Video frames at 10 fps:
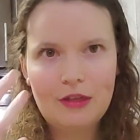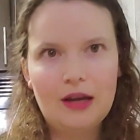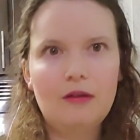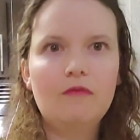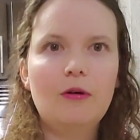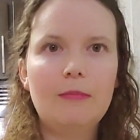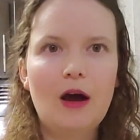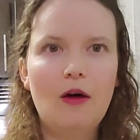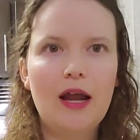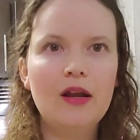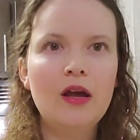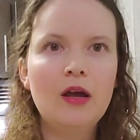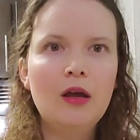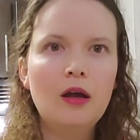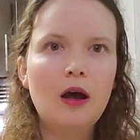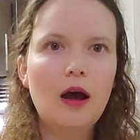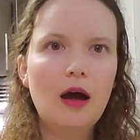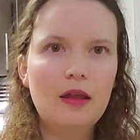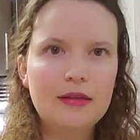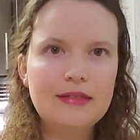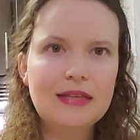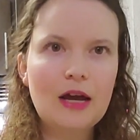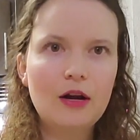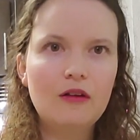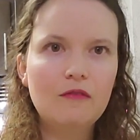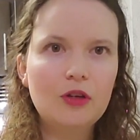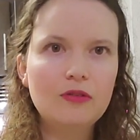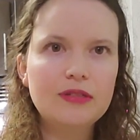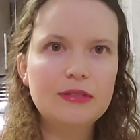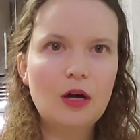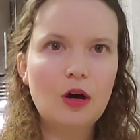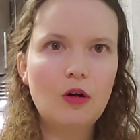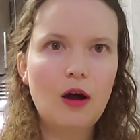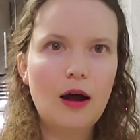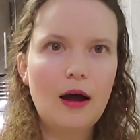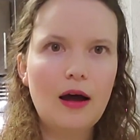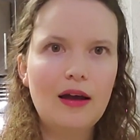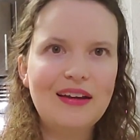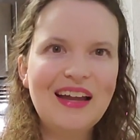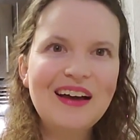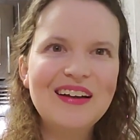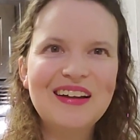thing from now on, these cider reviews. So yeah,